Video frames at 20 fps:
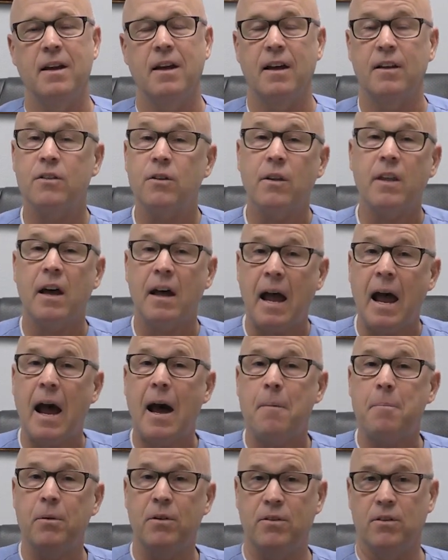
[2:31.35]
And so that
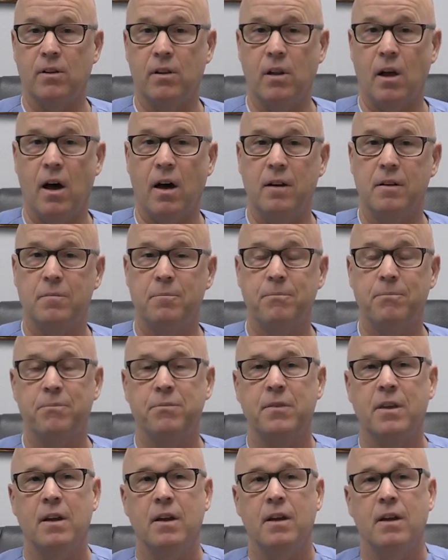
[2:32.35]
happens a lot.
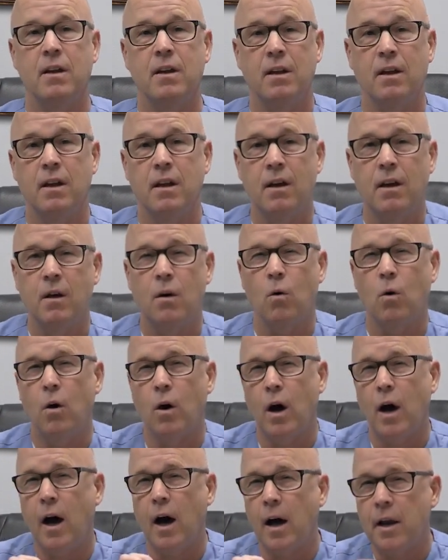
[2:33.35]

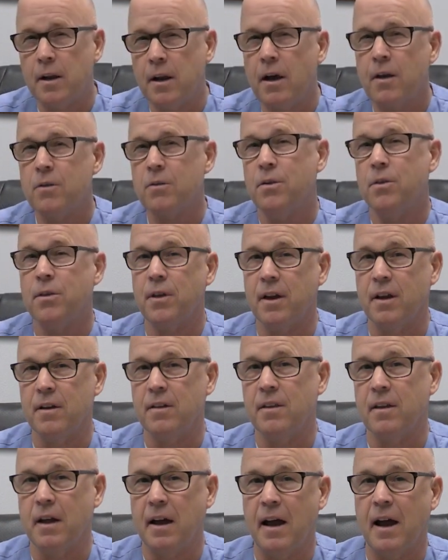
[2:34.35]
Another
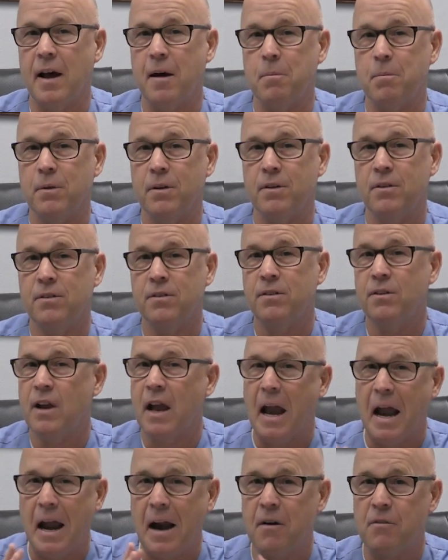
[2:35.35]
thing that happens
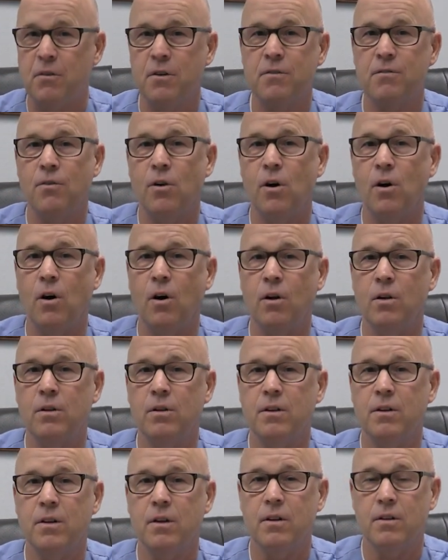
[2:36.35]
every
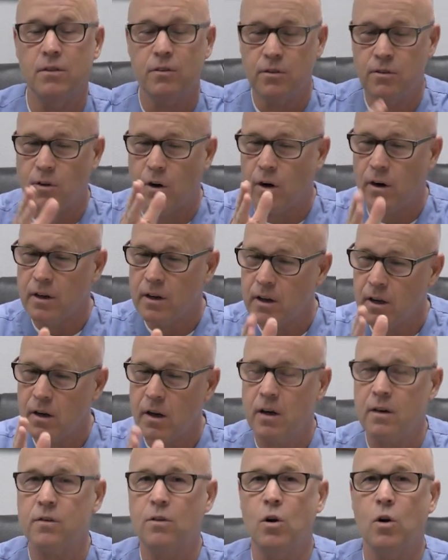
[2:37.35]
fall, starting in
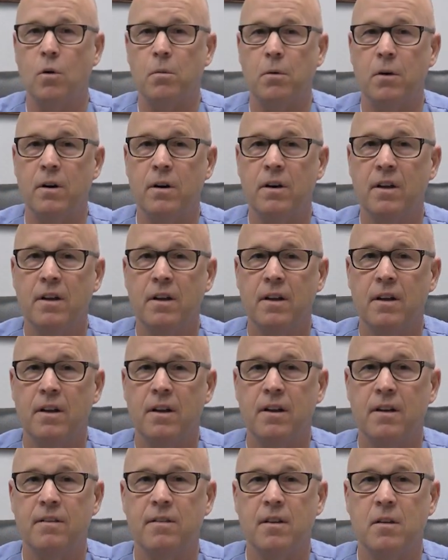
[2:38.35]
October,
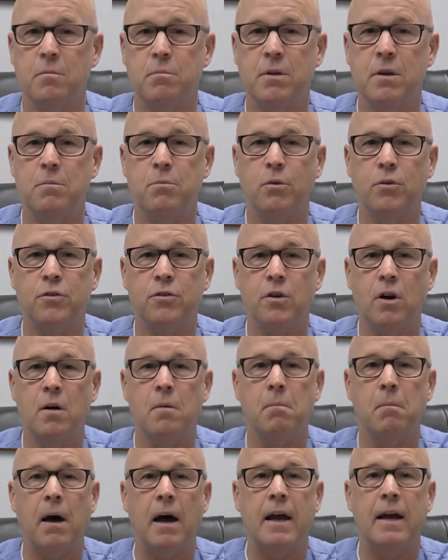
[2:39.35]
is that people
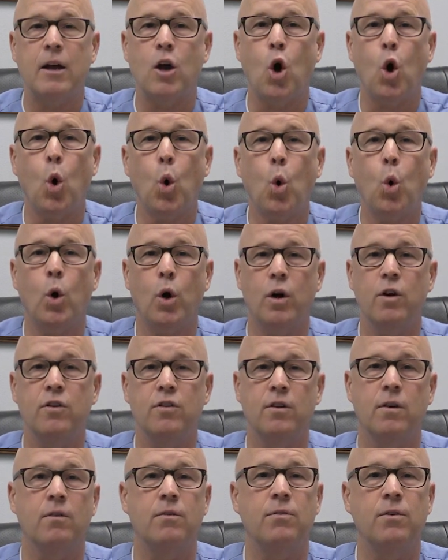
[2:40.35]
start buying
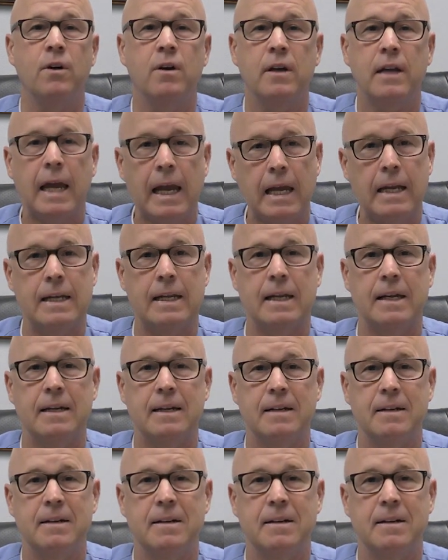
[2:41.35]
hordes of candy.